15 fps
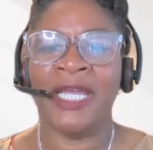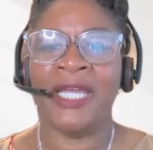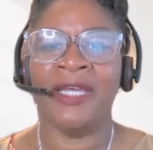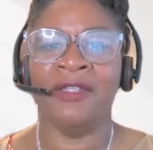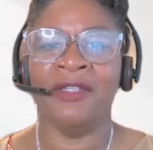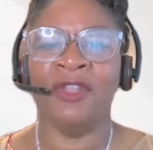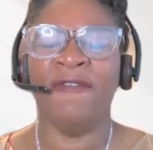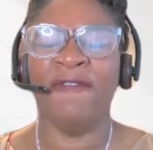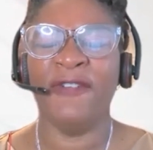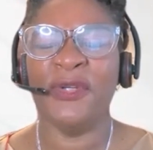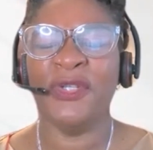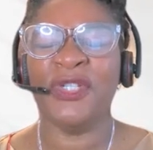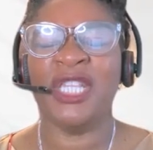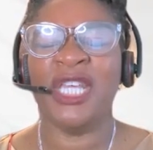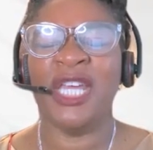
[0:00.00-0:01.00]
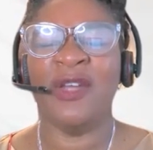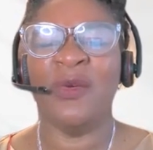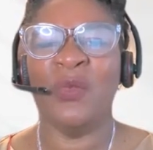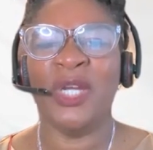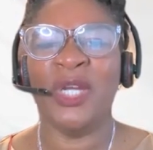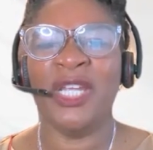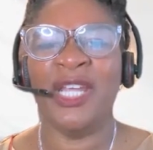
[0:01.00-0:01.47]
and the first
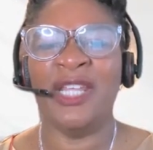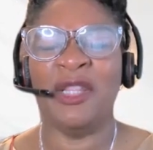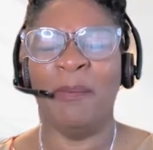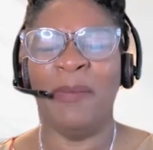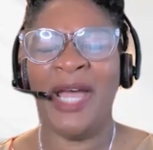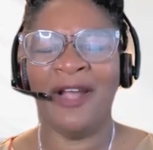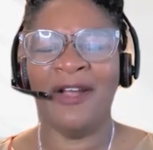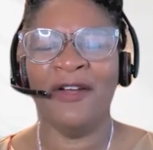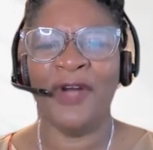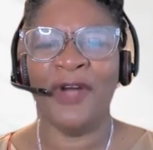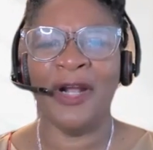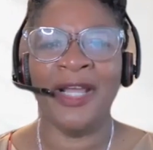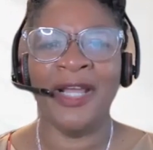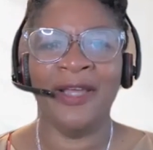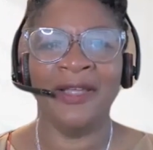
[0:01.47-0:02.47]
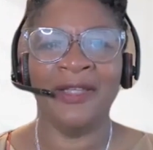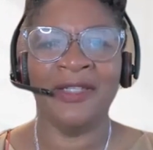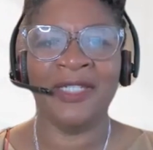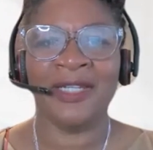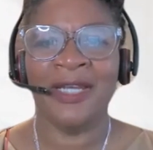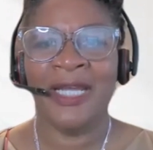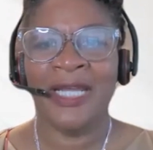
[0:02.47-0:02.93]
thing in the back of our
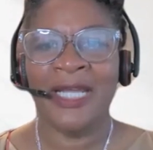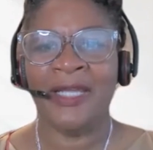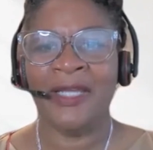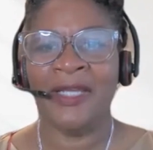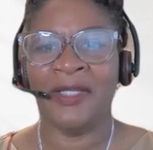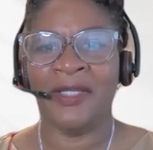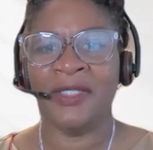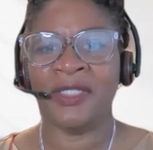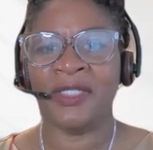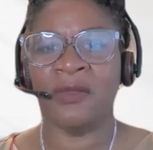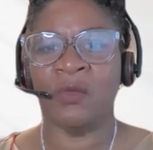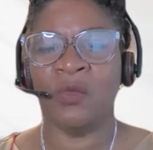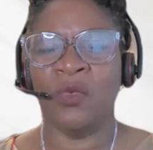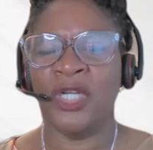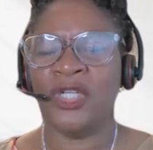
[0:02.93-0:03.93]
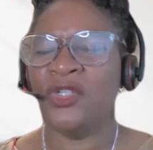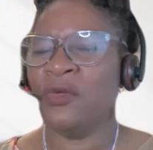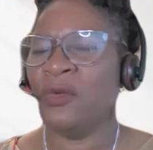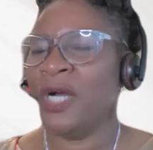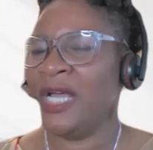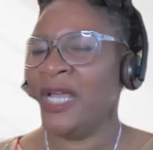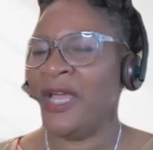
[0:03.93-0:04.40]
heads is, what
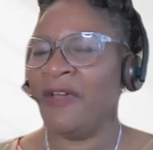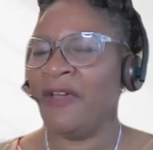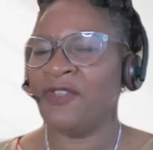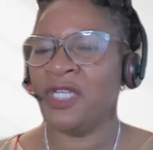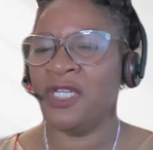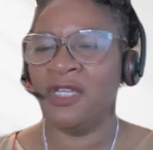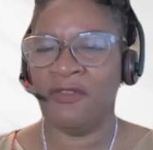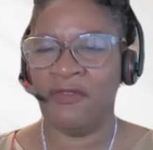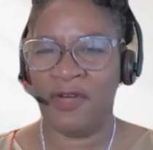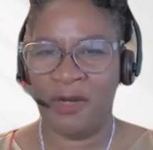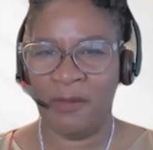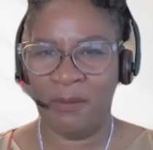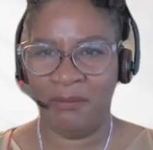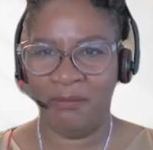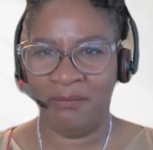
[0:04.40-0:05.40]
do I have to give up?